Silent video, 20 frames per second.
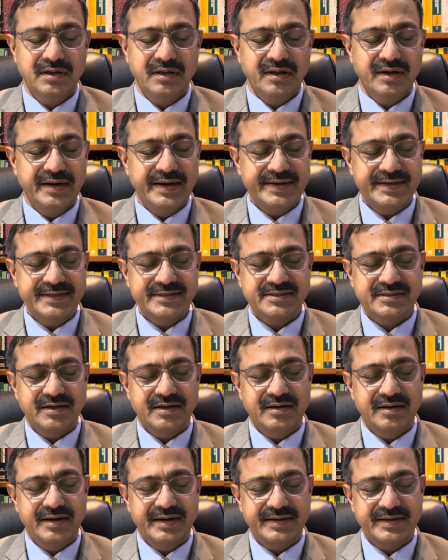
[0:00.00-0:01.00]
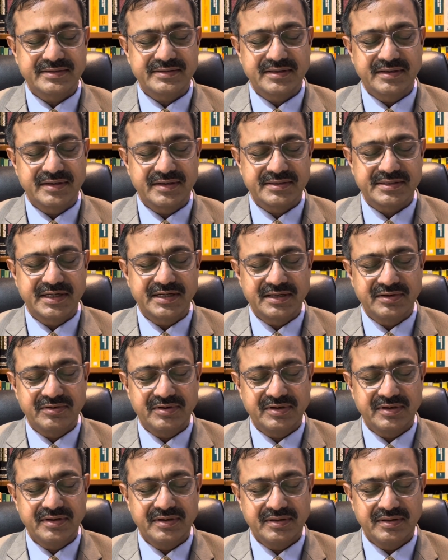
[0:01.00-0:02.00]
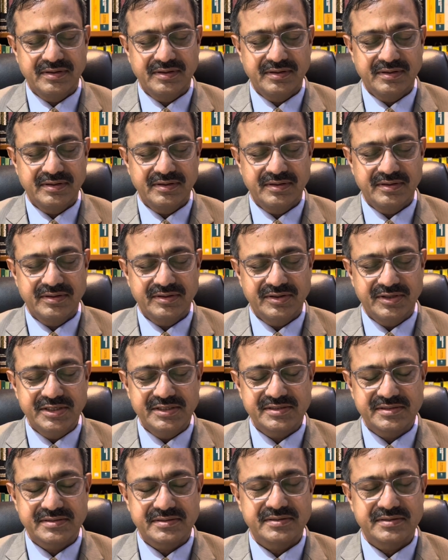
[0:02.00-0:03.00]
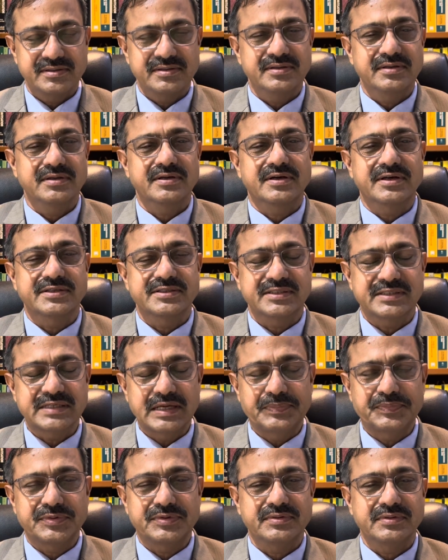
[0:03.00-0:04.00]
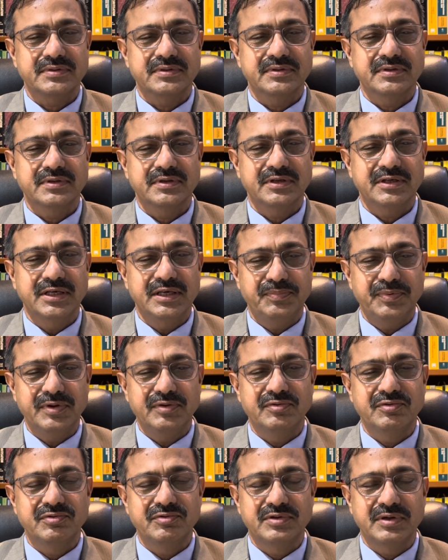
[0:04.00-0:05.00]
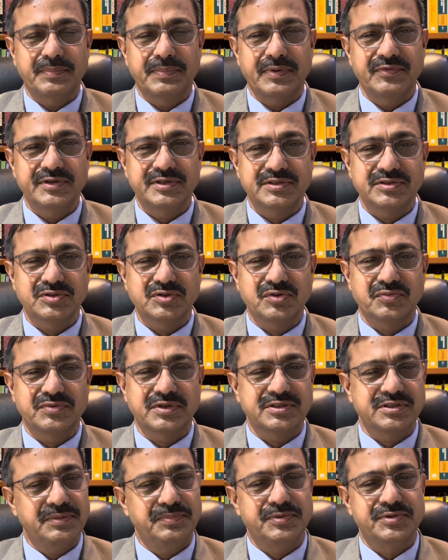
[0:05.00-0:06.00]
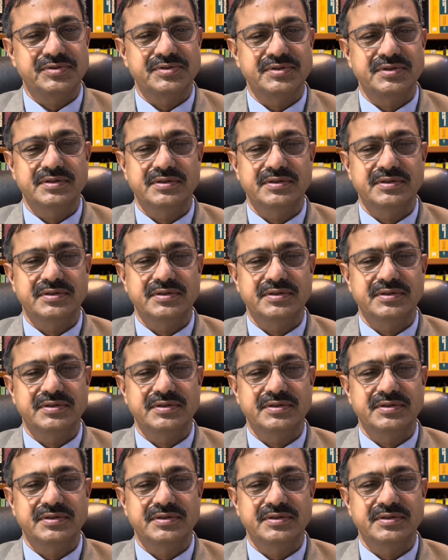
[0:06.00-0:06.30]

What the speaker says: Let us understand these concepts keeping with the provisions of the CPC.